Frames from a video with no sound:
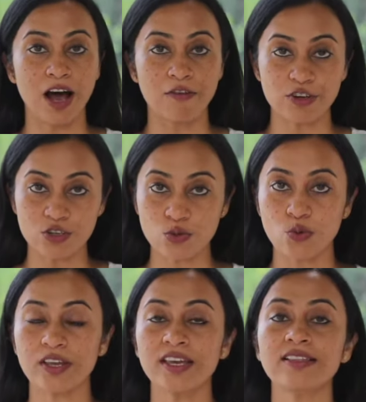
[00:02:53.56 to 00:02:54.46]
after
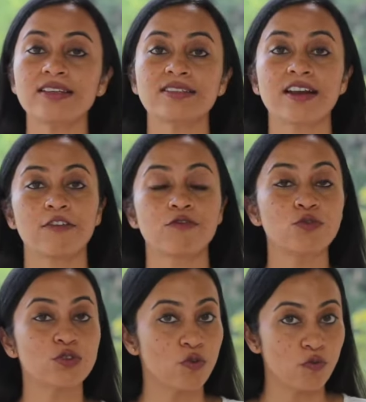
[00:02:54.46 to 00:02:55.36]
soaking these dry
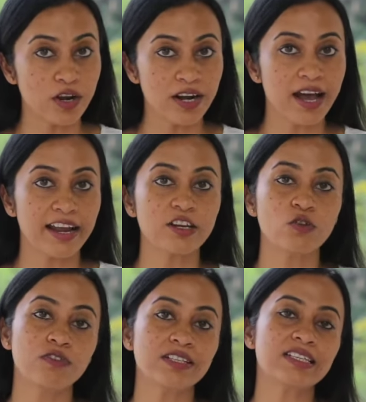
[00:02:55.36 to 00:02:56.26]
fruits overnight,
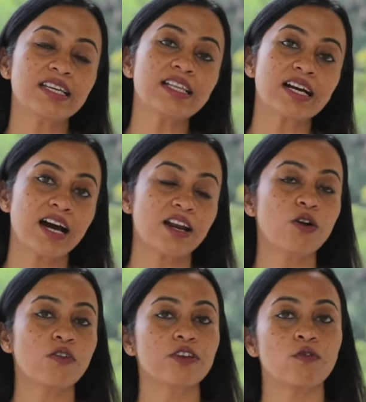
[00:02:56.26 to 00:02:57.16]
you will see the
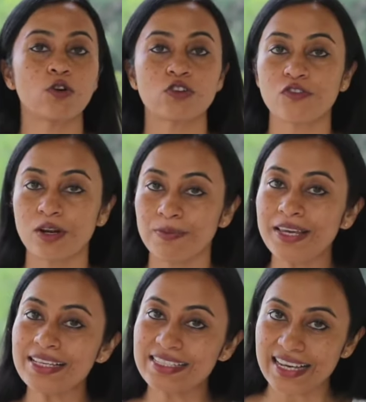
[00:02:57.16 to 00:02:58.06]
color of the water will
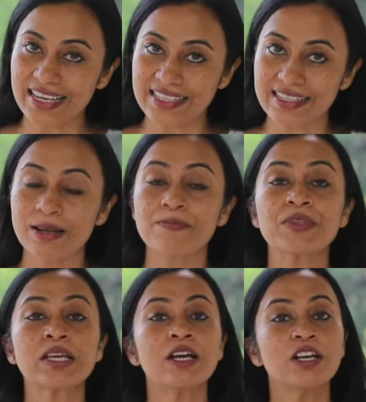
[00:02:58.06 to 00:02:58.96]
be changed.
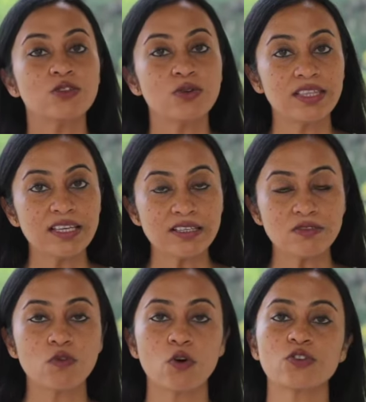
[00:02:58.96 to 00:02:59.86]
So
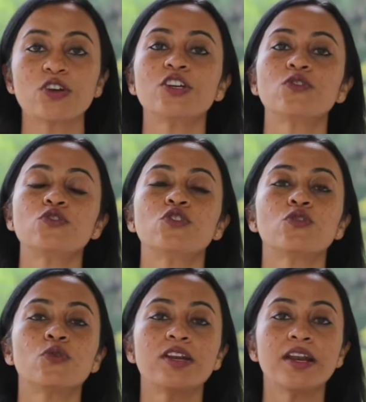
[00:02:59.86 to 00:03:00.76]
this water you
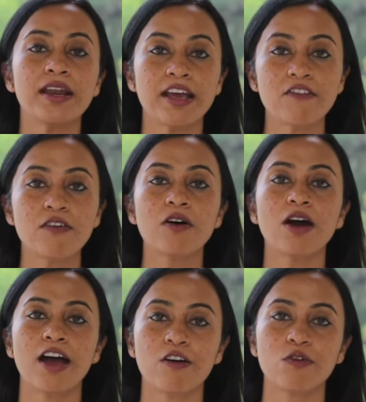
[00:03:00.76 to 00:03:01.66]
should never
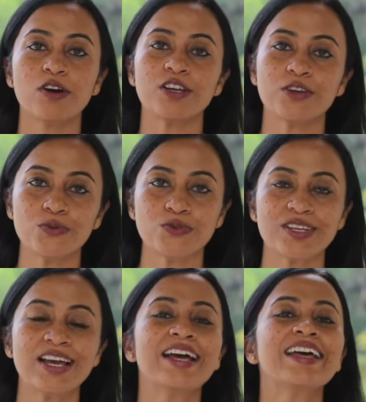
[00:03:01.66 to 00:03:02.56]
ever use.
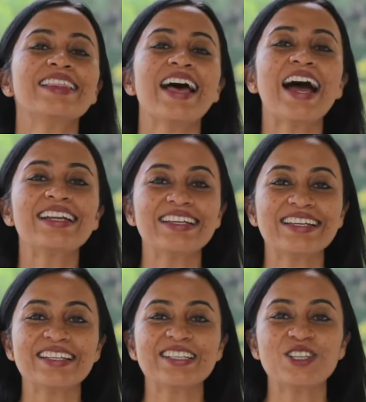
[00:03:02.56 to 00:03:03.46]
That
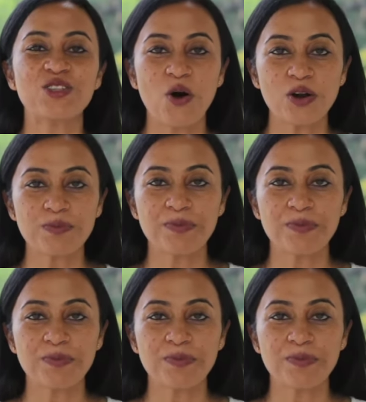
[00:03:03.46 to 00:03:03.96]
is not